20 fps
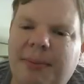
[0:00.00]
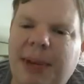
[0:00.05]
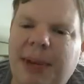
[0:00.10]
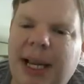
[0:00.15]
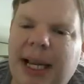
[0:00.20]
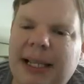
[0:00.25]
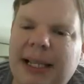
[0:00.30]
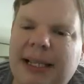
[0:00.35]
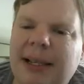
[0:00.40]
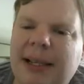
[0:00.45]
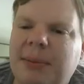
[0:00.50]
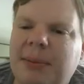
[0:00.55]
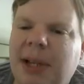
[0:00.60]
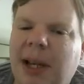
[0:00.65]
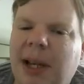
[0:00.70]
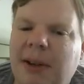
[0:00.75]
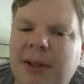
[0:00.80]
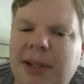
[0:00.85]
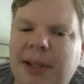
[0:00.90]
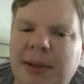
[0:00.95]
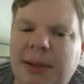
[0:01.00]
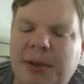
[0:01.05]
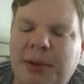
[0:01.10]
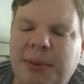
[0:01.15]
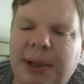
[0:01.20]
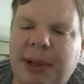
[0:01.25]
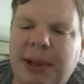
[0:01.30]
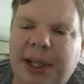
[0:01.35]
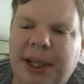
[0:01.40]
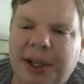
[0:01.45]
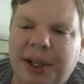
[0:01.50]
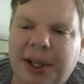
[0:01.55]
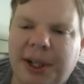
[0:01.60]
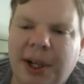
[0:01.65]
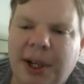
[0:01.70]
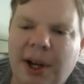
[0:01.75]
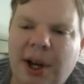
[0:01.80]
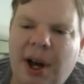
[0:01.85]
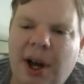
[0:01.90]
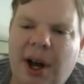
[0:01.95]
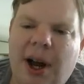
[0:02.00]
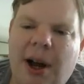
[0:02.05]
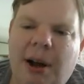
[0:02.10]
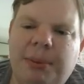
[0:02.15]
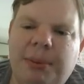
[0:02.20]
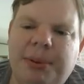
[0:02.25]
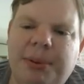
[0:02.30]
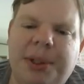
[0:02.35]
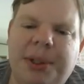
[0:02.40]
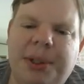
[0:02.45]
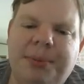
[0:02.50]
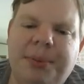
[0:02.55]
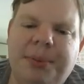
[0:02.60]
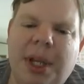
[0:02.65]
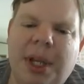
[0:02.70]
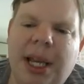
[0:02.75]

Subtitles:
Mega Sceptile seems to be a good option.